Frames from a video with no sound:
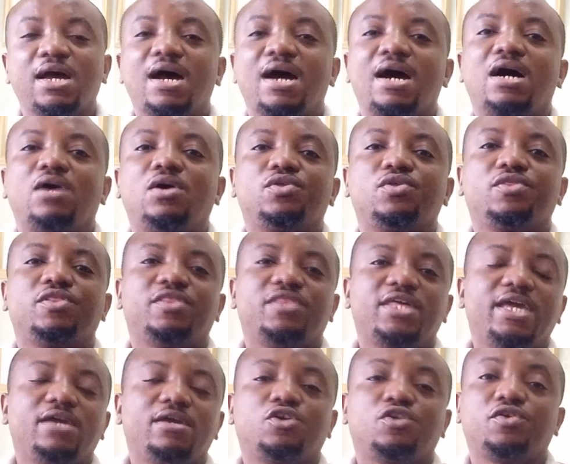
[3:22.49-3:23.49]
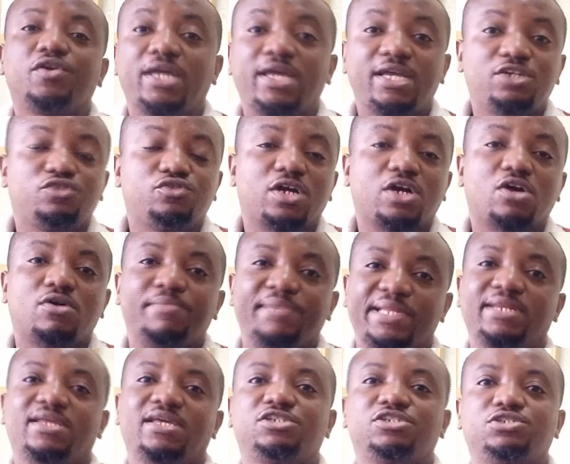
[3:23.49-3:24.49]
how they create
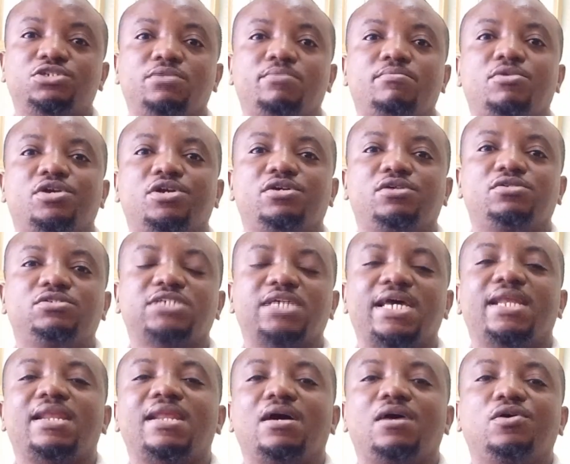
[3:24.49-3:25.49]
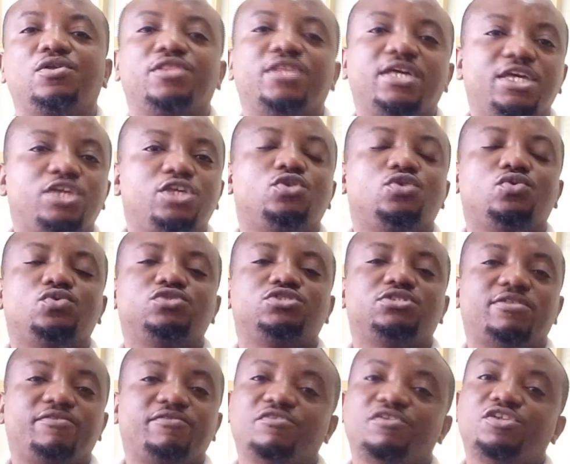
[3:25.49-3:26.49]
recommendation models and how they use
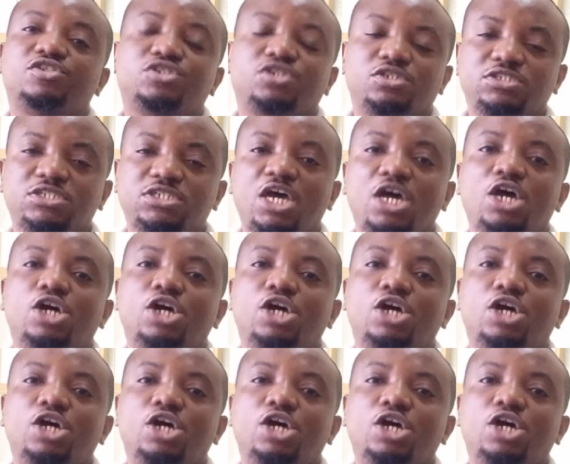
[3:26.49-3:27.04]
the features